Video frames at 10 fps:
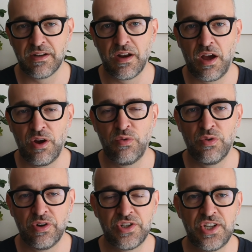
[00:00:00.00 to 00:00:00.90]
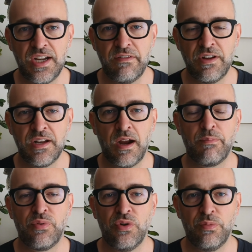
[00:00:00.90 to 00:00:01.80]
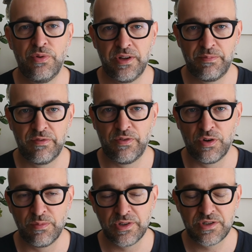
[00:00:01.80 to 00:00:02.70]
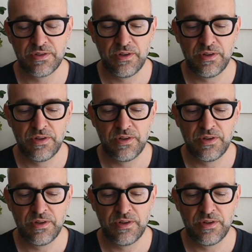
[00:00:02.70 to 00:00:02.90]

how we're achieving appropriate performance.